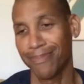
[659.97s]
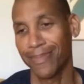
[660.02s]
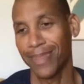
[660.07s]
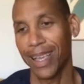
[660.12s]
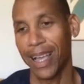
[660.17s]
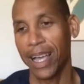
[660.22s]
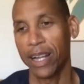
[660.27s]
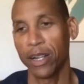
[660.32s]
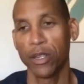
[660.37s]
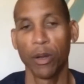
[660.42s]

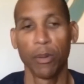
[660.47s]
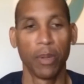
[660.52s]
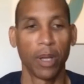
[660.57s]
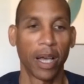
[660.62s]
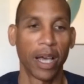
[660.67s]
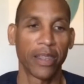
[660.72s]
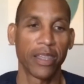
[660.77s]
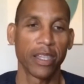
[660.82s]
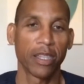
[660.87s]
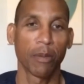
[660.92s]
I don't know.
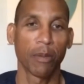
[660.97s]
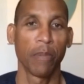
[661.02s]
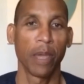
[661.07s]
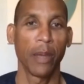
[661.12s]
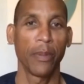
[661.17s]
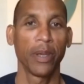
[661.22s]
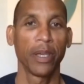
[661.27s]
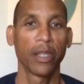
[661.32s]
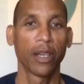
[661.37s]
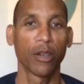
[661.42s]
I think that
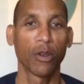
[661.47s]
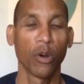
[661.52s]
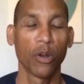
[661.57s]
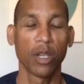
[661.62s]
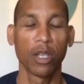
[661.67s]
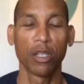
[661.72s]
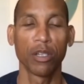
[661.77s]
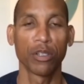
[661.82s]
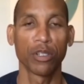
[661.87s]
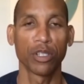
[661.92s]
maybe they're going a
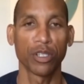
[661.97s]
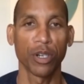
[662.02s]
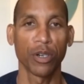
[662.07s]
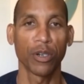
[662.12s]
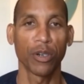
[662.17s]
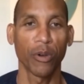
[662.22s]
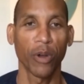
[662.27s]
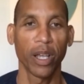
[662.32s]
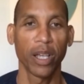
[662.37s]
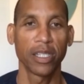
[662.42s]
little stir
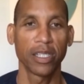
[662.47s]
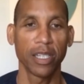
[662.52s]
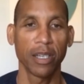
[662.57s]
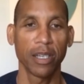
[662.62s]
crazy,